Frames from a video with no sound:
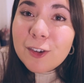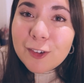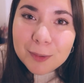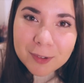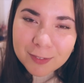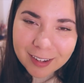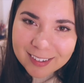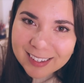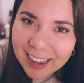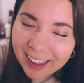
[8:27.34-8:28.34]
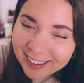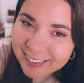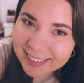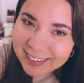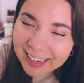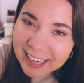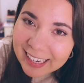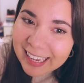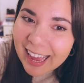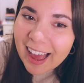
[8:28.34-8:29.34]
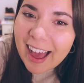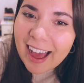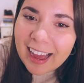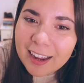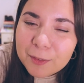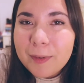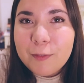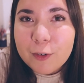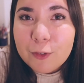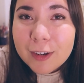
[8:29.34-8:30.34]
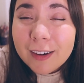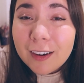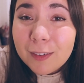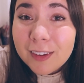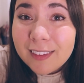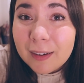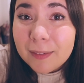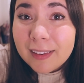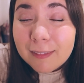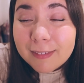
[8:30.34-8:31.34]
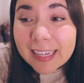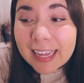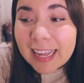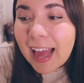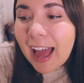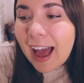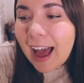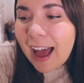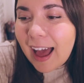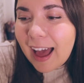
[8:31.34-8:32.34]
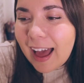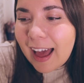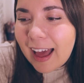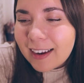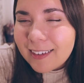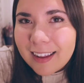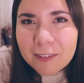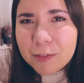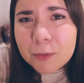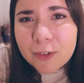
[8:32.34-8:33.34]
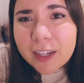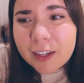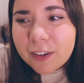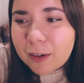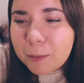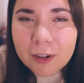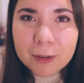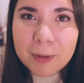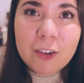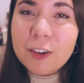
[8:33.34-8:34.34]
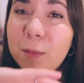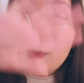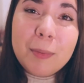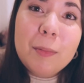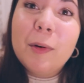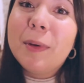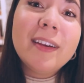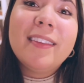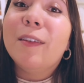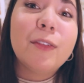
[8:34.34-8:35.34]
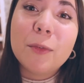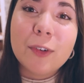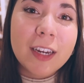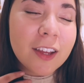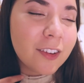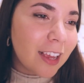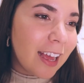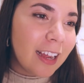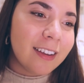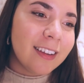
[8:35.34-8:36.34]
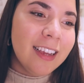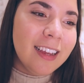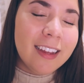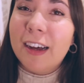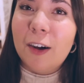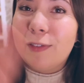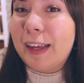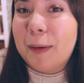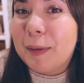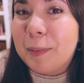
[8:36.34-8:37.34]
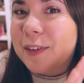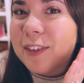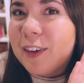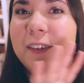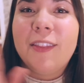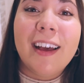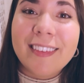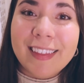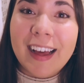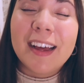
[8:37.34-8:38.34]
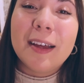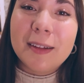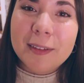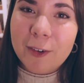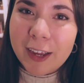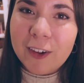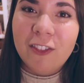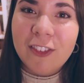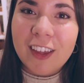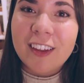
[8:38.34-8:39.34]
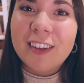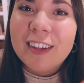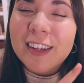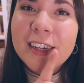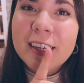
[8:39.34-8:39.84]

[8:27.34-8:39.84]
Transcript: she was fantastic. And we went for a drink after, so that was lovely. And everyone was really good. I'm not going to mention any more people because everyone was really good and I'll forget people. So that's that. Great concert.